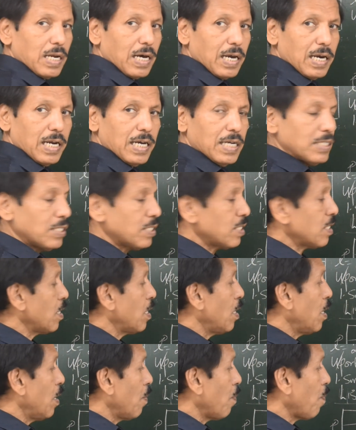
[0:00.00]
allege
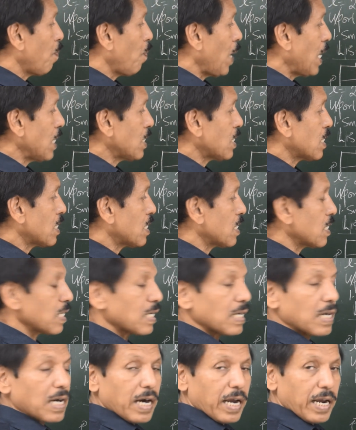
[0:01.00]
plus
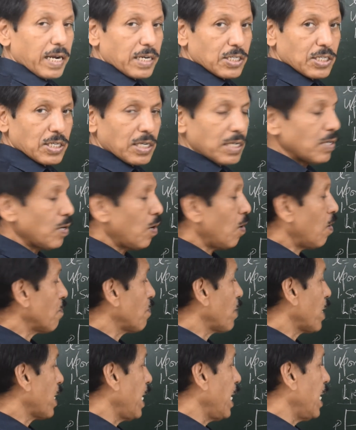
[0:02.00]
correction of
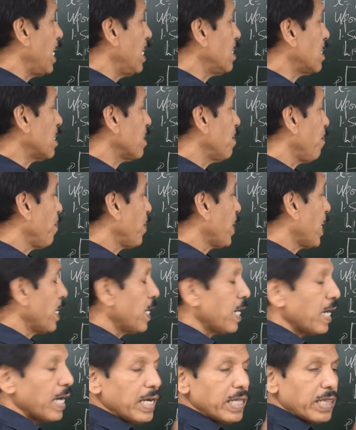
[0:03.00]
the gauge
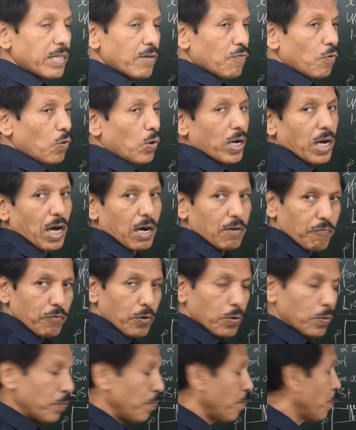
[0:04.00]
in the 4.5
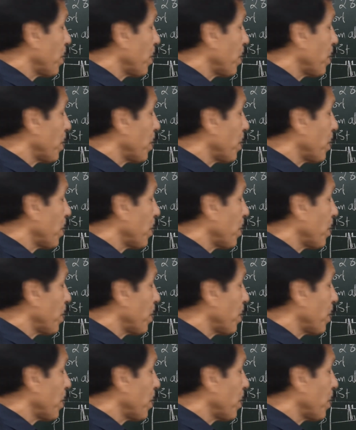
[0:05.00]
view.